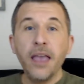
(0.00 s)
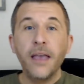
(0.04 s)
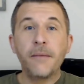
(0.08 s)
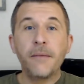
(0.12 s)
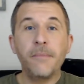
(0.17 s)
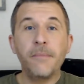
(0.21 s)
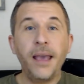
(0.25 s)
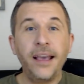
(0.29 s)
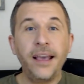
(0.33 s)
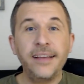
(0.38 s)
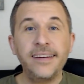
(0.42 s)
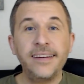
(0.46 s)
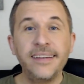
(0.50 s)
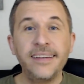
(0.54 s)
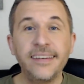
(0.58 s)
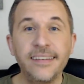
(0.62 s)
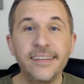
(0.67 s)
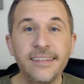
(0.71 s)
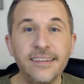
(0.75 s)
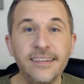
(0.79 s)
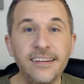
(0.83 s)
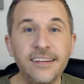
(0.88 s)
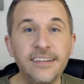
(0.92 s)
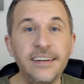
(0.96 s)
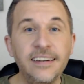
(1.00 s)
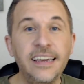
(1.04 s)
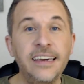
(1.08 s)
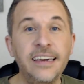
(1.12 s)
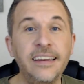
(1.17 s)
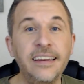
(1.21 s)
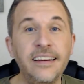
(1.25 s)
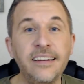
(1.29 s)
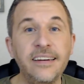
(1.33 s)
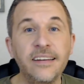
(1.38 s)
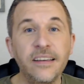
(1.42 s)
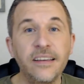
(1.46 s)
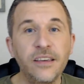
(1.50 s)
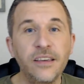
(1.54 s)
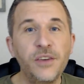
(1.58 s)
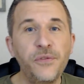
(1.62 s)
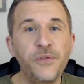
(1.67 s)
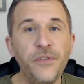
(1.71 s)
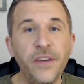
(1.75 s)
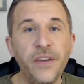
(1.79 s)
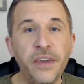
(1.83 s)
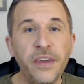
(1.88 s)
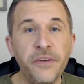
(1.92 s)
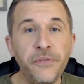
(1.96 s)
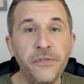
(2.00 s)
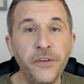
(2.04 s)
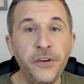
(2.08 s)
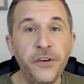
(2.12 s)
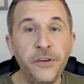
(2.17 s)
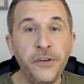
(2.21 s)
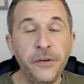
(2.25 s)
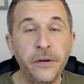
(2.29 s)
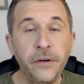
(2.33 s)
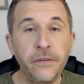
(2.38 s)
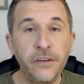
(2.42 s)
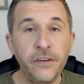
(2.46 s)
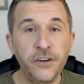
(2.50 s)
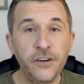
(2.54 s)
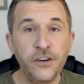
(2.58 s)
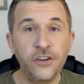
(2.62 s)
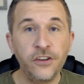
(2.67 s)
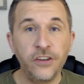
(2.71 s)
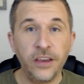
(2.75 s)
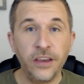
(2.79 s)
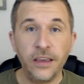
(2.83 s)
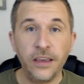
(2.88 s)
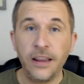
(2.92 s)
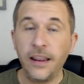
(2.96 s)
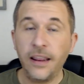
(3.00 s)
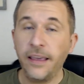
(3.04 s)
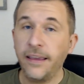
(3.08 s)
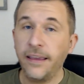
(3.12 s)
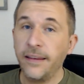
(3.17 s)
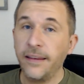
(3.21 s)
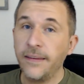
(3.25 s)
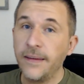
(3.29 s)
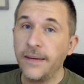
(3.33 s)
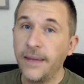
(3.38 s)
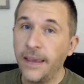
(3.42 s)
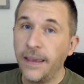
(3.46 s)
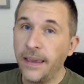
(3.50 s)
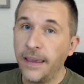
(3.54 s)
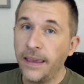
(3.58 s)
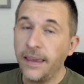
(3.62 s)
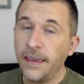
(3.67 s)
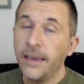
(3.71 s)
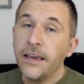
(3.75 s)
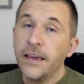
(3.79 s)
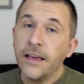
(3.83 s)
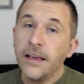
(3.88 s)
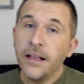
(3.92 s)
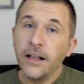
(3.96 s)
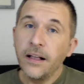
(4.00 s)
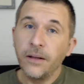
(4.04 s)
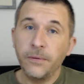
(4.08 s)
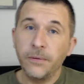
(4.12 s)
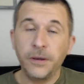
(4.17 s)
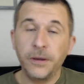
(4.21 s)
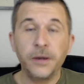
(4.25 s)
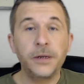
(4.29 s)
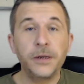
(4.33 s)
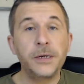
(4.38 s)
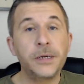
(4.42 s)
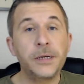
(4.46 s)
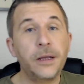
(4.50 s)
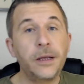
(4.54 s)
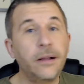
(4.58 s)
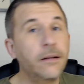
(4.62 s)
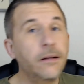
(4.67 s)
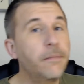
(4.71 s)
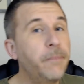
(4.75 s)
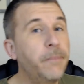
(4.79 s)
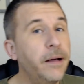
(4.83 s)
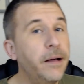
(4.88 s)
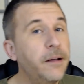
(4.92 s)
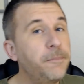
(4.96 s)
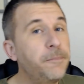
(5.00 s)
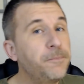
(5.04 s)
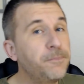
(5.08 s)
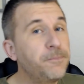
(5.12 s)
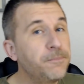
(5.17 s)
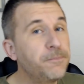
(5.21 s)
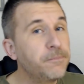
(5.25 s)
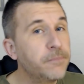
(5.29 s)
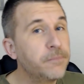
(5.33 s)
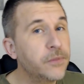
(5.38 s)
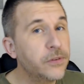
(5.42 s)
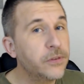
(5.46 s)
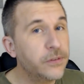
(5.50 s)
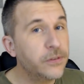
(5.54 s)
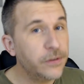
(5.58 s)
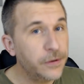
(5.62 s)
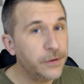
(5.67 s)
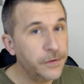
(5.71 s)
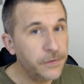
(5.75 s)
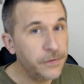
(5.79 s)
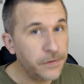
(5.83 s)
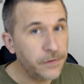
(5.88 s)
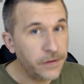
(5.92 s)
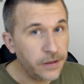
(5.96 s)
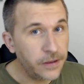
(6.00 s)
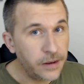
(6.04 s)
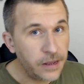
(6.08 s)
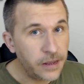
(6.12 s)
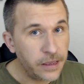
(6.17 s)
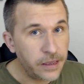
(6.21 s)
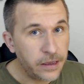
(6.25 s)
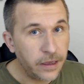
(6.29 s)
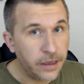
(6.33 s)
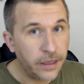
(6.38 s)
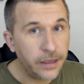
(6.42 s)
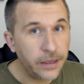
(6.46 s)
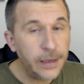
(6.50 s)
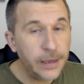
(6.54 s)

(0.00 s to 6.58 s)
Matt, ESC United, your favorite Eurovision channel, and today we're gonna talk about Slovenia.